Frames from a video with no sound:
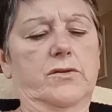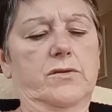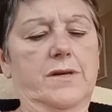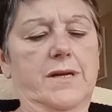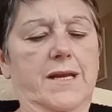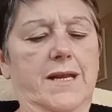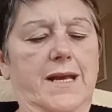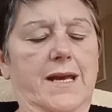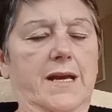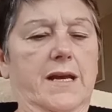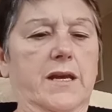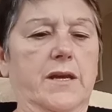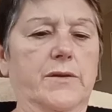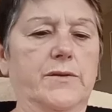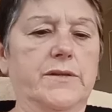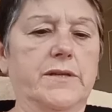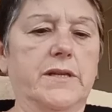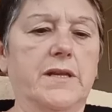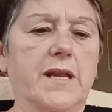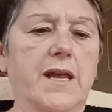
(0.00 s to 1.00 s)
Surely that
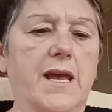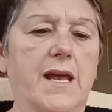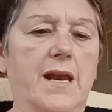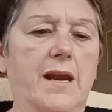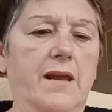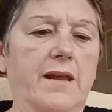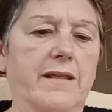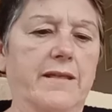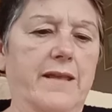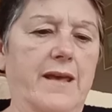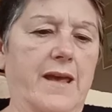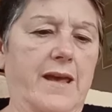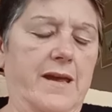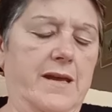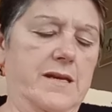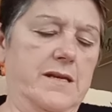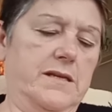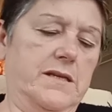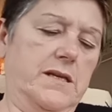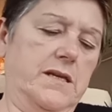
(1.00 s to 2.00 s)
goes in there like
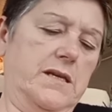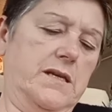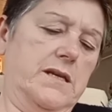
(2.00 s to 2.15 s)
that.